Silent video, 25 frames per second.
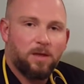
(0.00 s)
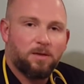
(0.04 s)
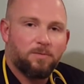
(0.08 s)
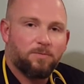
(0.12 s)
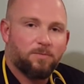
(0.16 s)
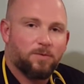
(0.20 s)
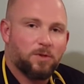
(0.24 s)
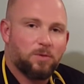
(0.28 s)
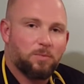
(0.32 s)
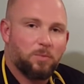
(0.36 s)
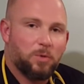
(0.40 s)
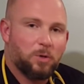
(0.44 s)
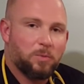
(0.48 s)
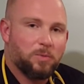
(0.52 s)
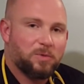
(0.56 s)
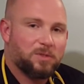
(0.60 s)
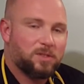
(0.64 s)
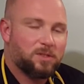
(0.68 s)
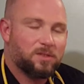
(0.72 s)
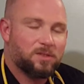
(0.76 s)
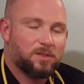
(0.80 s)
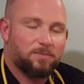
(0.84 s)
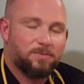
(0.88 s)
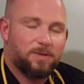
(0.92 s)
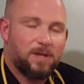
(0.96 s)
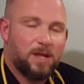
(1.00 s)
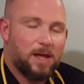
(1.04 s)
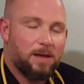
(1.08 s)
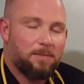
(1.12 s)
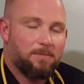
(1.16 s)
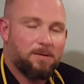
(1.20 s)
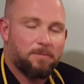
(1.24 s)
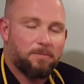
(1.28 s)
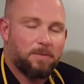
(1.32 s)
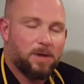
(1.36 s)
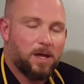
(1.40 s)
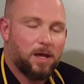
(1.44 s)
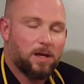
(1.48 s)
For the purposes of time,
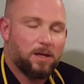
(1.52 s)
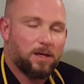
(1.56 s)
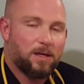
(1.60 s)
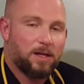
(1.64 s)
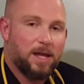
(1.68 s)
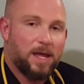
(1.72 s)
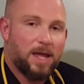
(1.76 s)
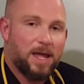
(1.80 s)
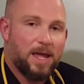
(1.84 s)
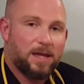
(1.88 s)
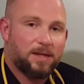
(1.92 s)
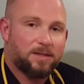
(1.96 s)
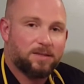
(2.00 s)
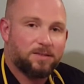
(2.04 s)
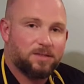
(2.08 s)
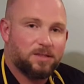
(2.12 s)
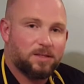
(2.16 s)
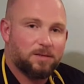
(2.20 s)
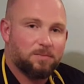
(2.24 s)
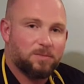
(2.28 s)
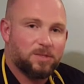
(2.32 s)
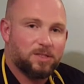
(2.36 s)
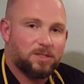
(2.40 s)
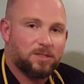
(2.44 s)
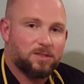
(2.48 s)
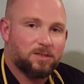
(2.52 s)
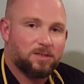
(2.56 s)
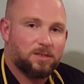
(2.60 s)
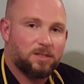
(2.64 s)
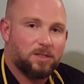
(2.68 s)
I'm not going to ask that Mrs.